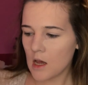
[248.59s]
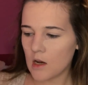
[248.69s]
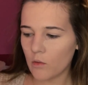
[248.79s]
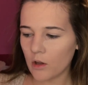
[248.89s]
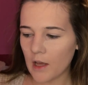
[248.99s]
and
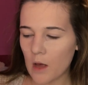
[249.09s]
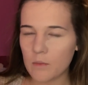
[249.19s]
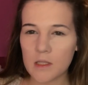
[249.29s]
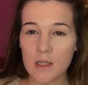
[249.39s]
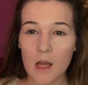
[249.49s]
it really
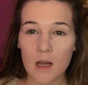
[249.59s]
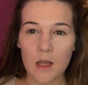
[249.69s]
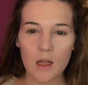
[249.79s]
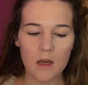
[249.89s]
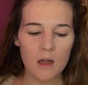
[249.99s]
helps set
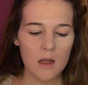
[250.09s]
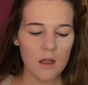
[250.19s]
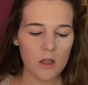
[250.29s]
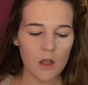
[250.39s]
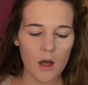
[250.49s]
in
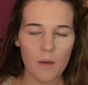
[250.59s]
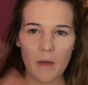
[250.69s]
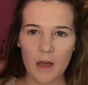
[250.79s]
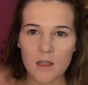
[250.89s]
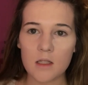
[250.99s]

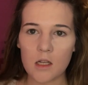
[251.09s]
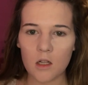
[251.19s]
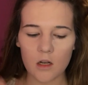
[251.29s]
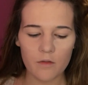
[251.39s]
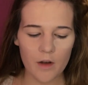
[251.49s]
that
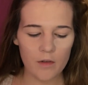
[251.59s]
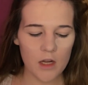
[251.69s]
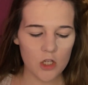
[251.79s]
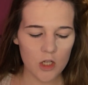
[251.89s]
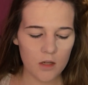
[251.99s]
concealer and
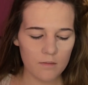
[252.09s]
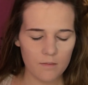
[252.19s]
foundation.